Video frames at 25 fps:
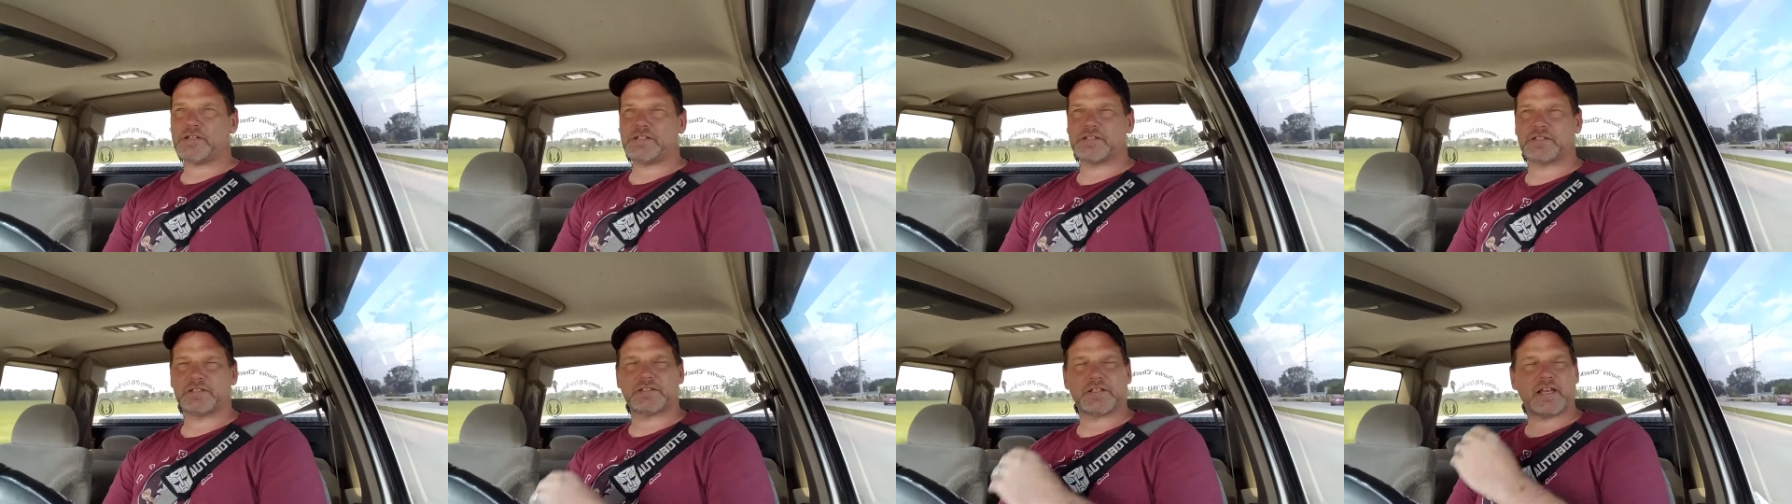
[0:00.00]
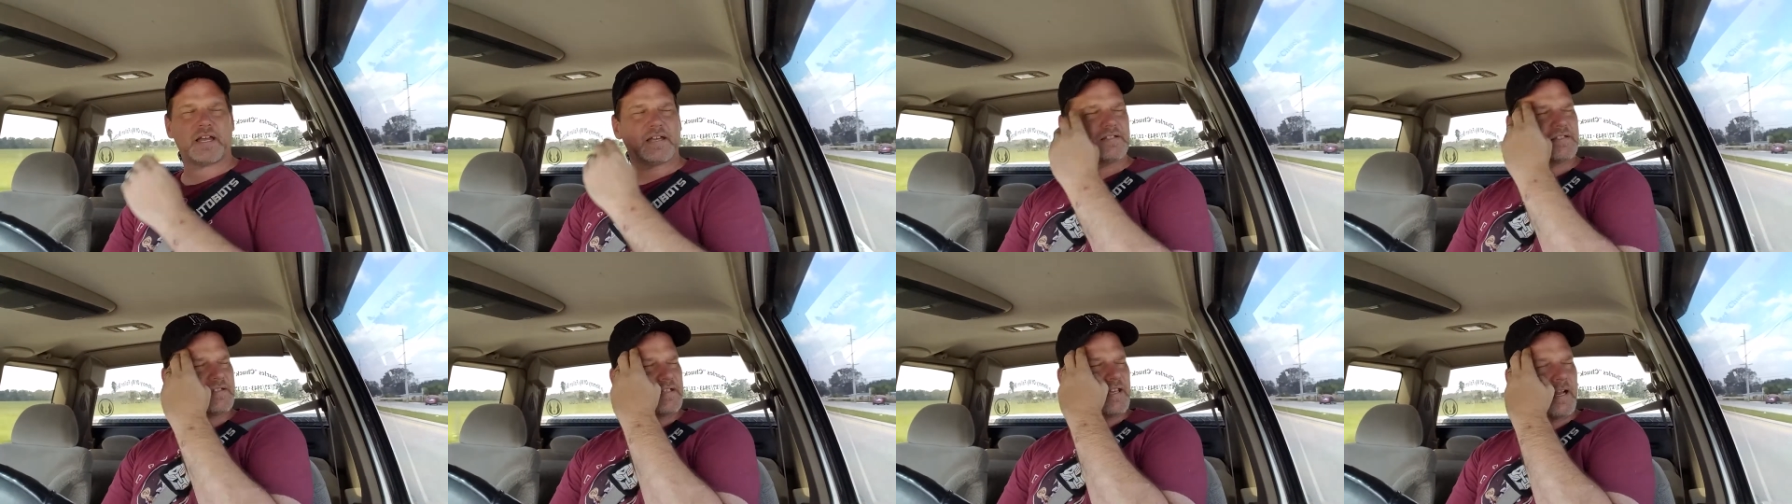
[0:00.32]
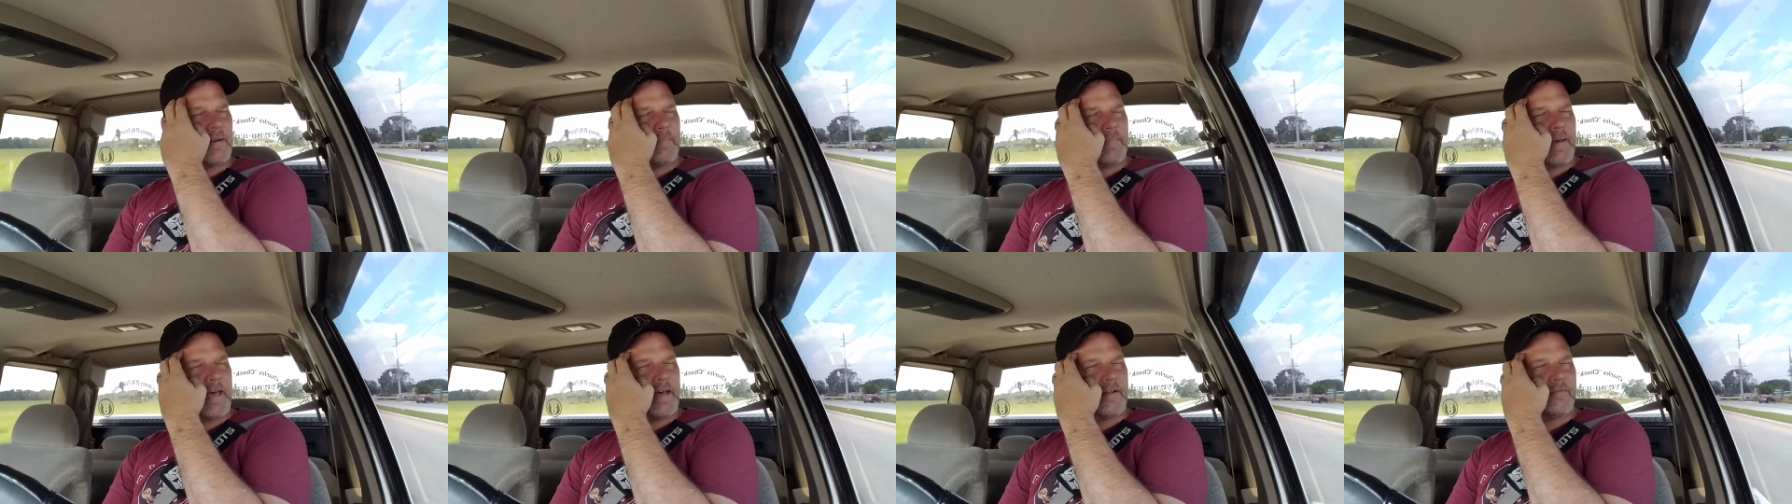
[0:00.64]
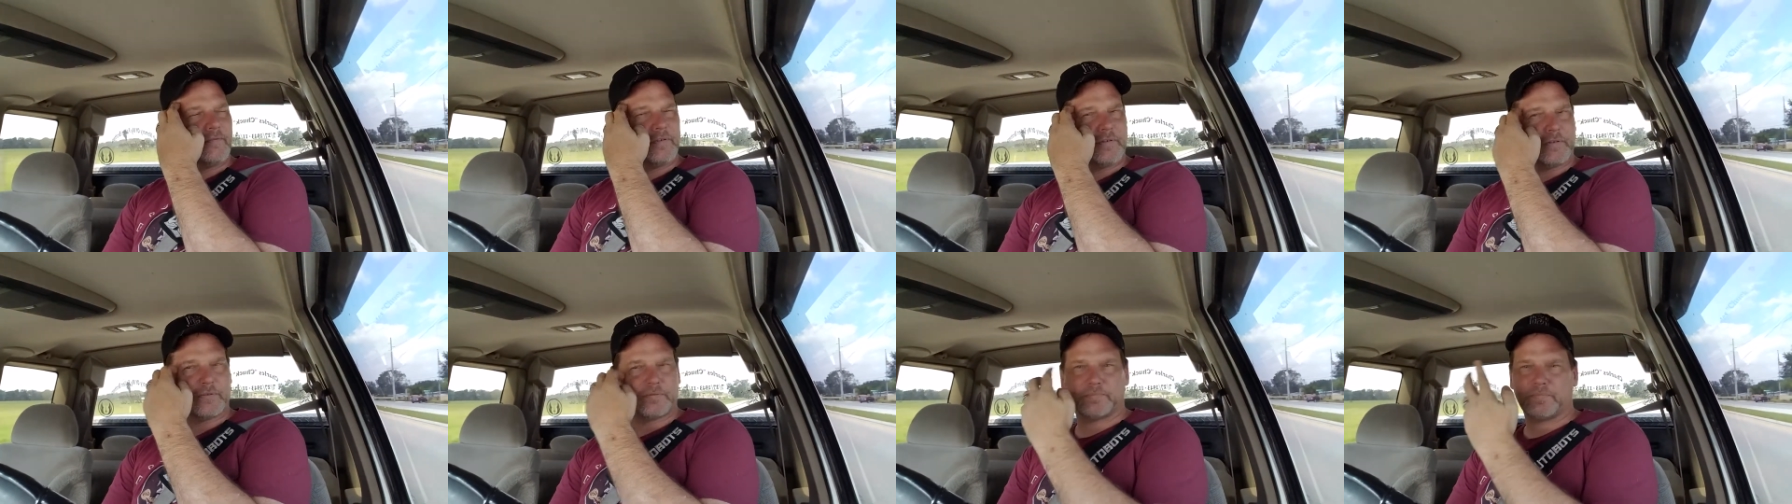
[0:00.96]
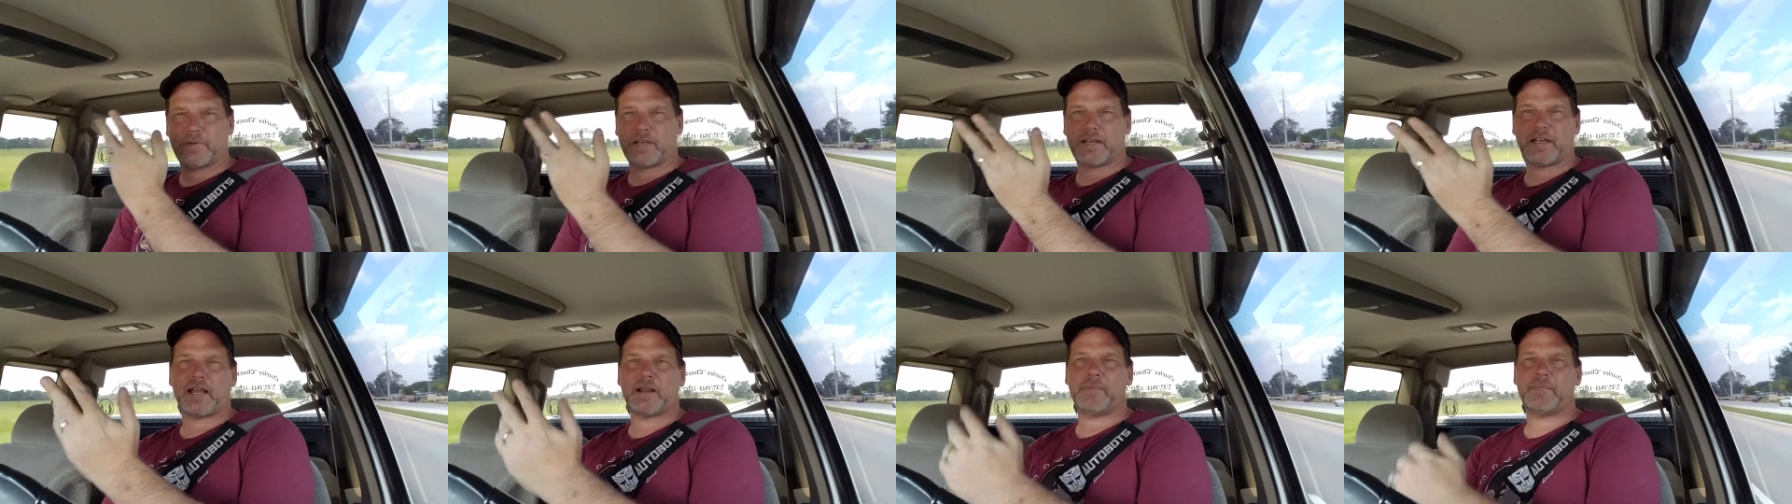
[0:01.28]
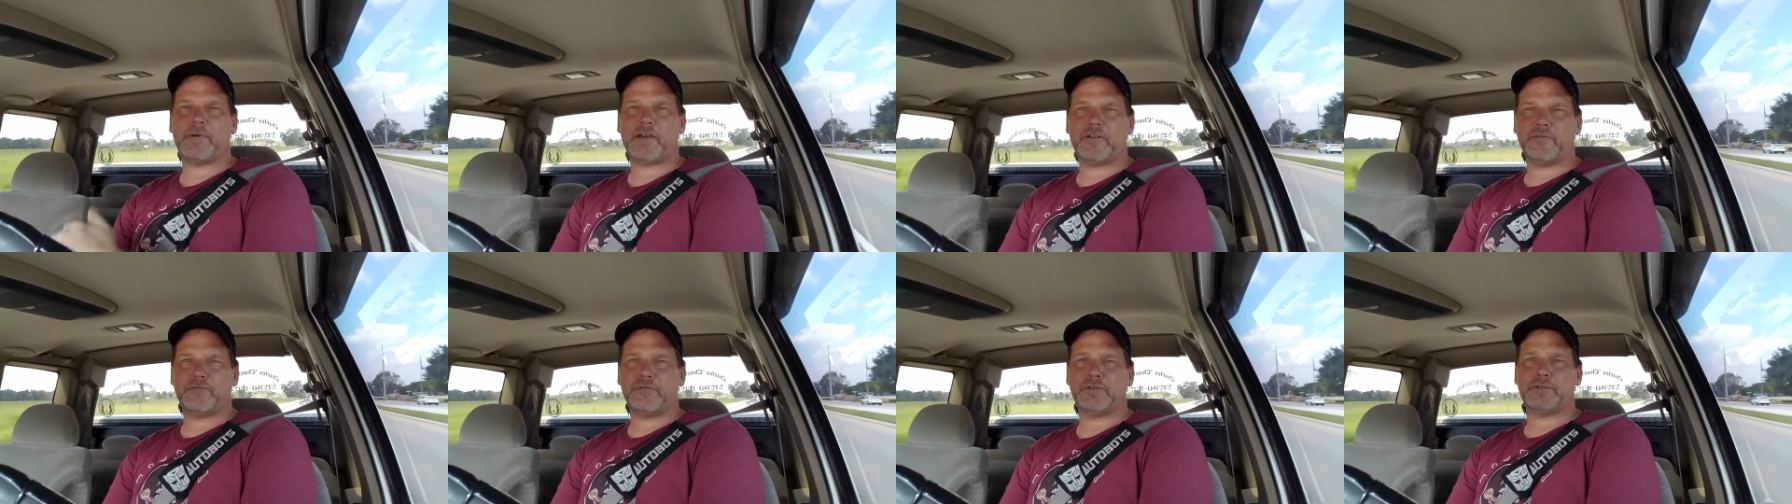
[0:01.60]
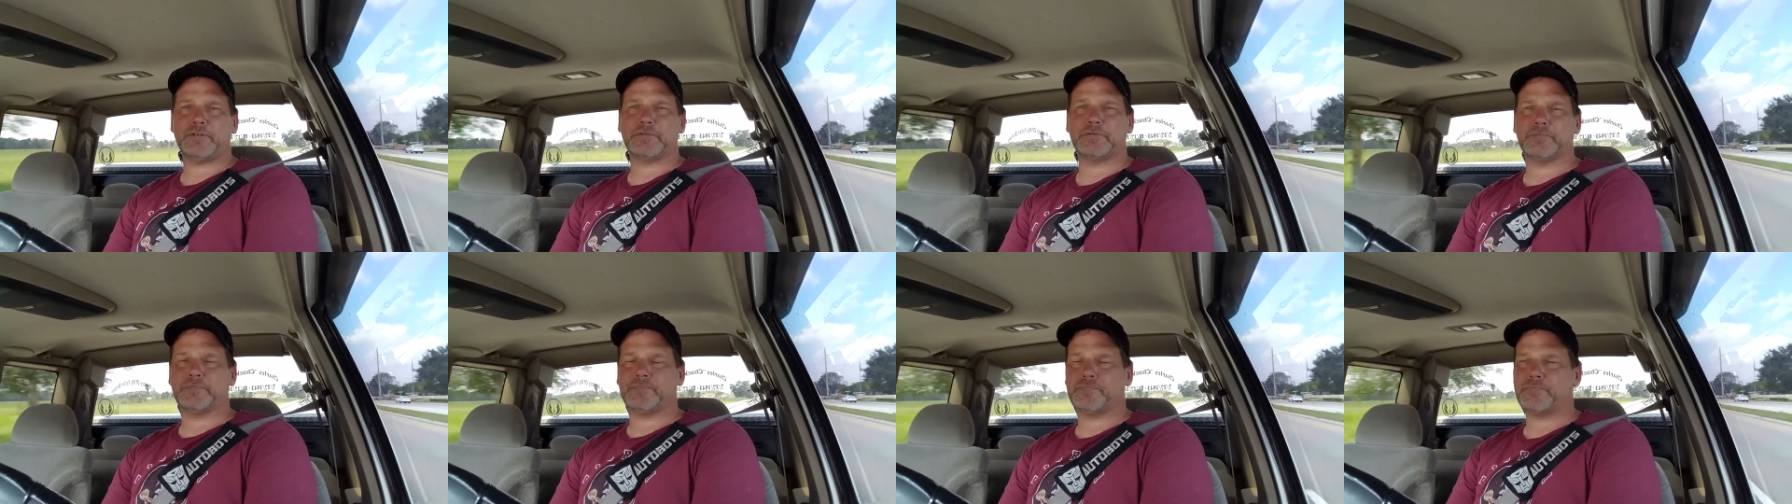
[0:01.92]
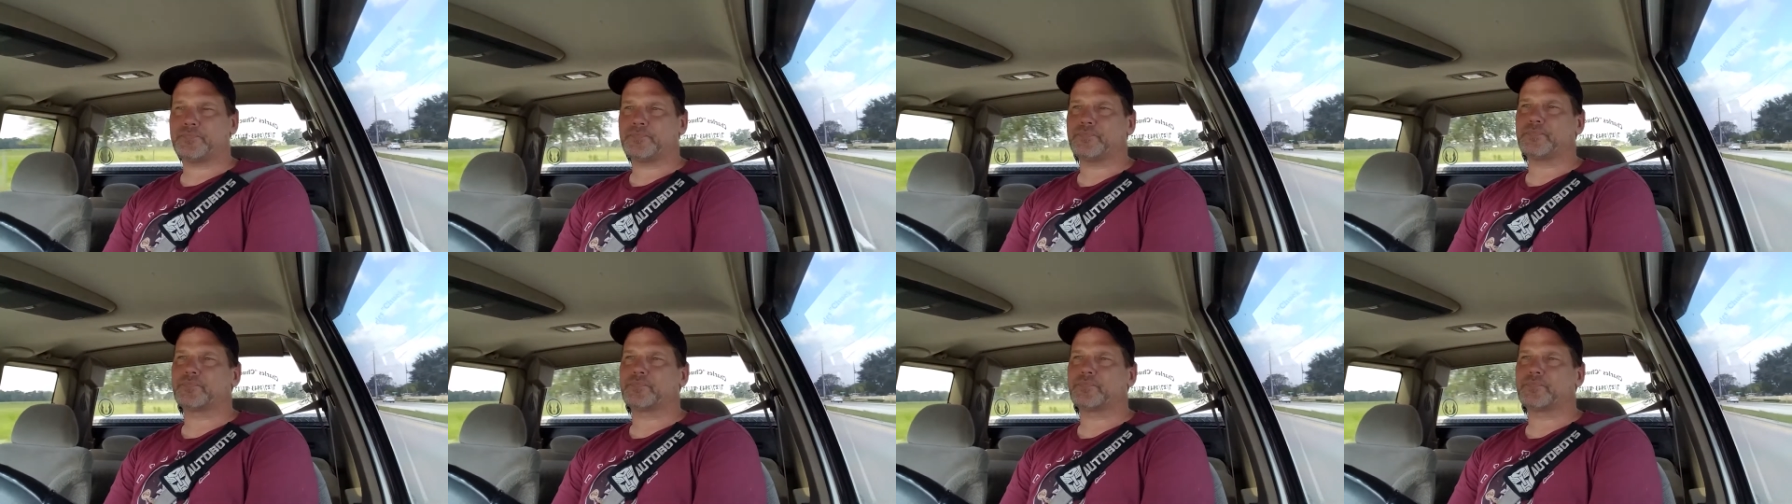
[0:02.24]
She's like, I just got a bad feeling. I got a bad feeling.